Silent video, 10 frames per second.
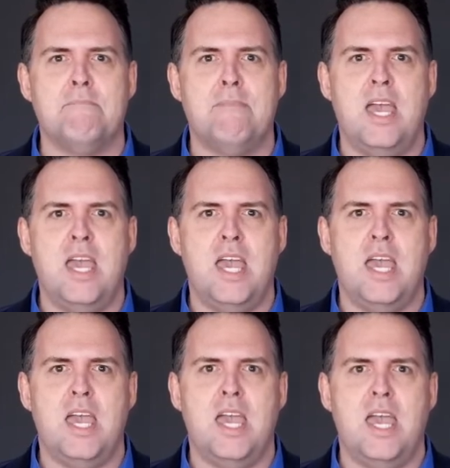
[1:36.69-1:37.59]

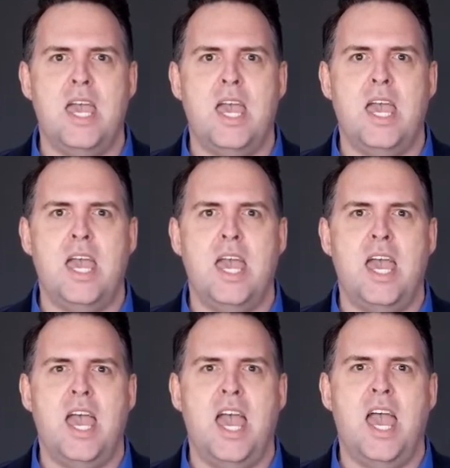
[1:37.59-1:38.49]

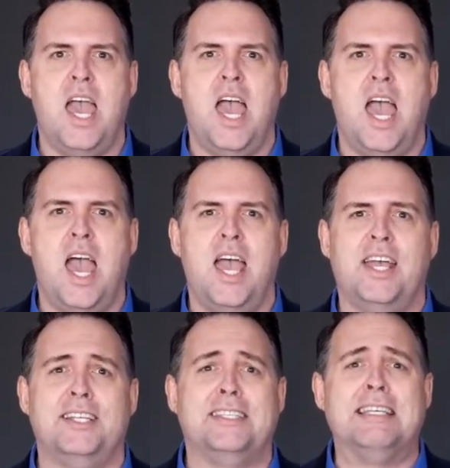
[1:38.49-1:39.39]

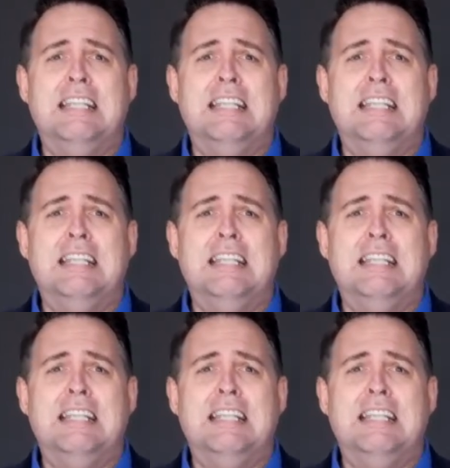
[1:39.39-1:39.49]
Mis.